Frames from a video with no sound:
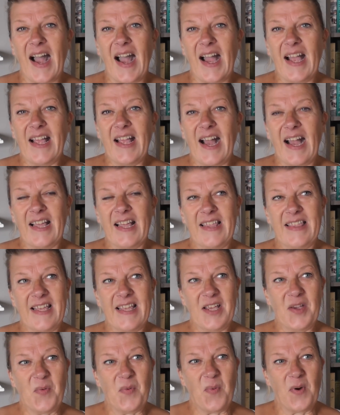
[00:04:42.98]
I
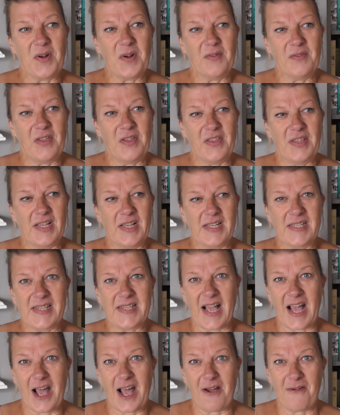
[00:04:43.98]
think one of the things
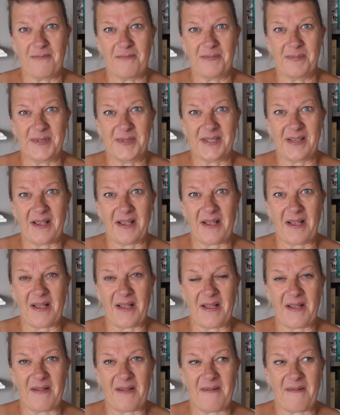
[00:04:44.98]
that helps
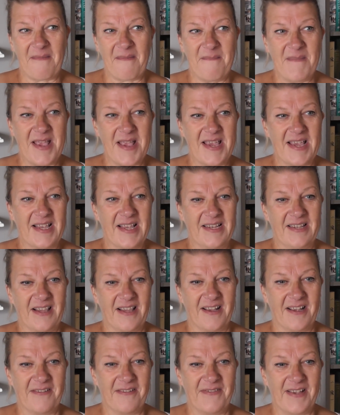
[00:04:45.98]
me in
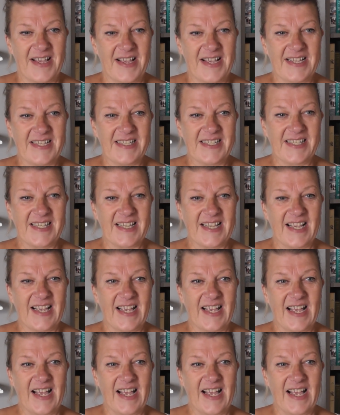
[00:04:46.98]
life is